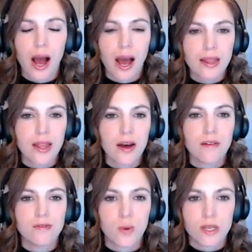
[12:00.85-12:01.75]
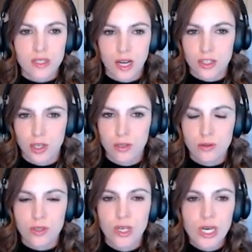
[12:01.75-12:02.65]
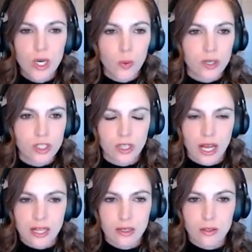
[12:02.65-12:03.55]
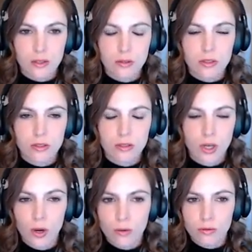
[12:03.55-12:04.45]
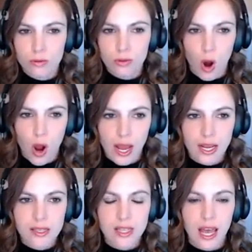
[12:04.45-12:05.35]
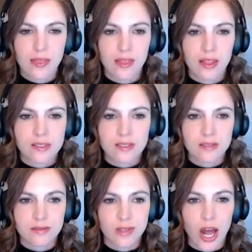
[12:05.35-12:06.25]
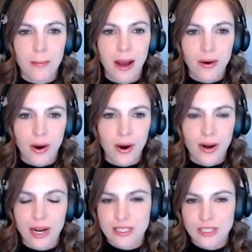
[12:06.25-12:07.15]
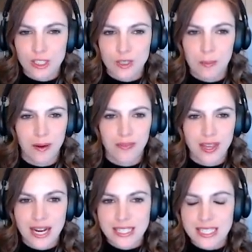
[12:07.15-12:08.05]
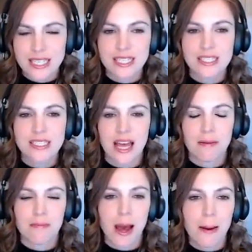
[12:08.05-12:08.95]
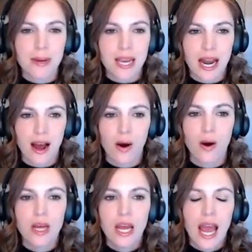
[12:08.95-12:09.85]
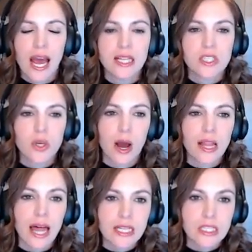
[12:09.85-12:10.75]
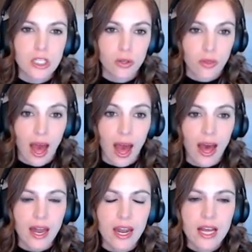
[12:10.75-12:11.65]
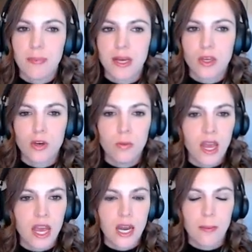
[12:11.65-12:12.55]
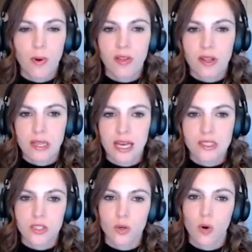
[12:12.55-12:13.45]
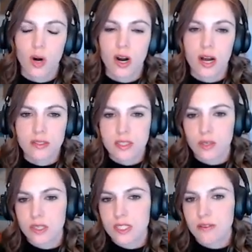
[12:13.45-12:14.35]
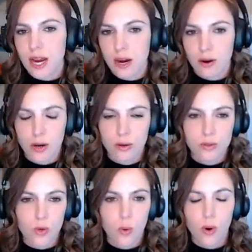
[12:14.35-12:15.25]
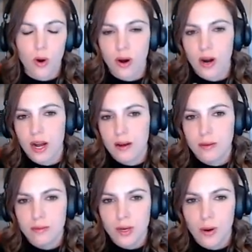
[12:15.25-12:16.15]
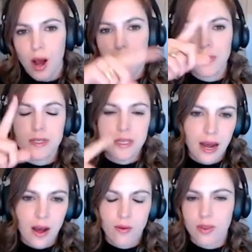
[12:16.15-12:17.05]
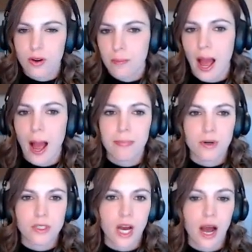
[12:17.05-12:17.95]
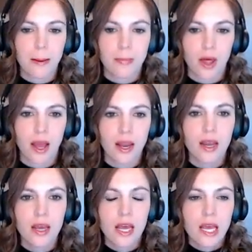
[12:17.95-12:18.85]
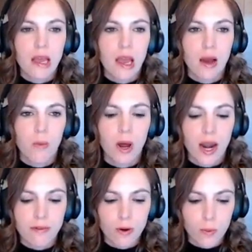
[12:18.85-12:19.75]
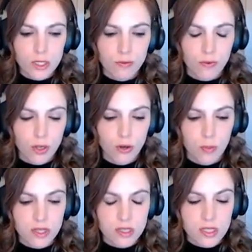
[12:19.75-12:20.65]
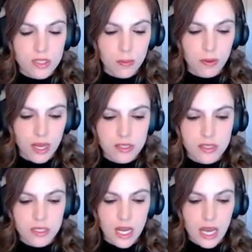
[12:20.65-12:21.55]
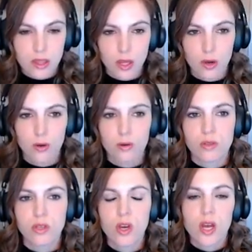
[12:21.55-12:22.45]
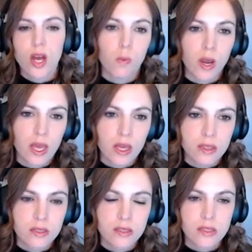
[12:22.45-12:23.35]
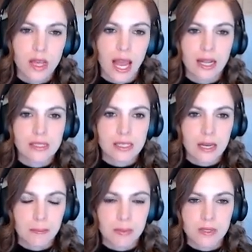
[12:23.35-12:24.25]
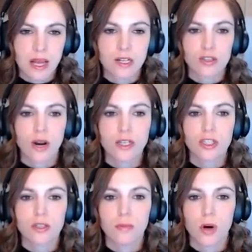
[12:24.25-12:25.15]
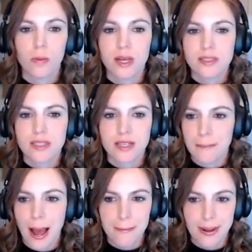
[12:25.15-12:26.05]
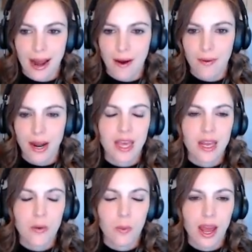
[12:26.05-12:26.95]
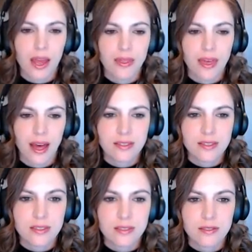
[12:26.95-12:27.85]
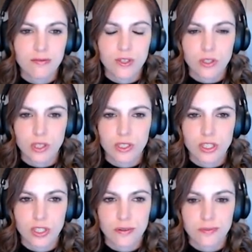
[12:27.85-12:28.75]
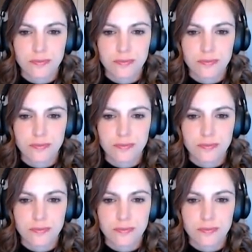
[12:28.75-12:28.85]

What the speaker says: I love doing sketch notes, which are like little note drawings, and it's not about art, it's just about the ideas and mapping it out. And so I like to do that. But you may end up with a list or a series of arrows or a up and down little map or timeline. Whatever works for you, but this is the place to take those wins and dips and treasured moments and map it out in a way that feels good to you.